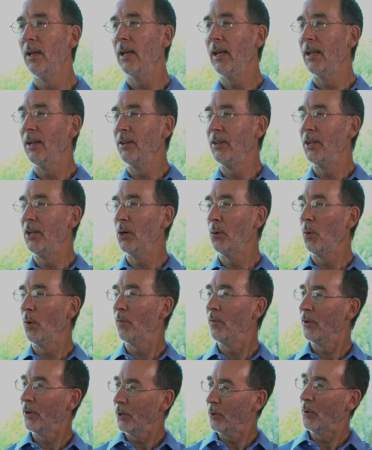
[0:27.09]
And Yale, we're
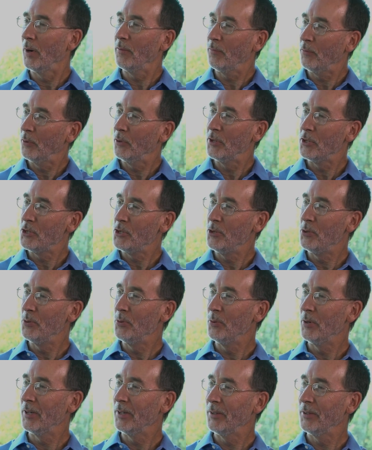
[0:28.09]
very grateful that
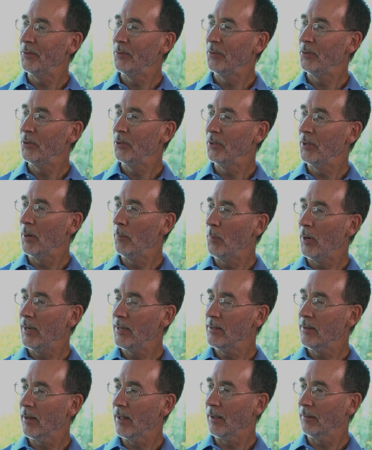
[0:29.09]
you could come by
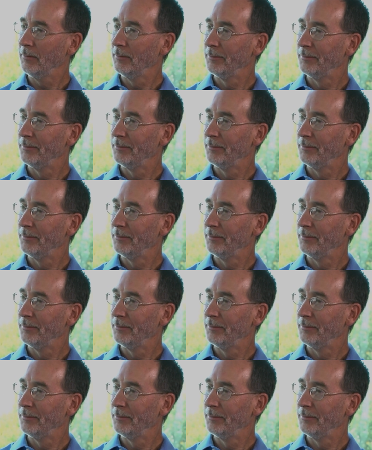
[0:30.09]
today.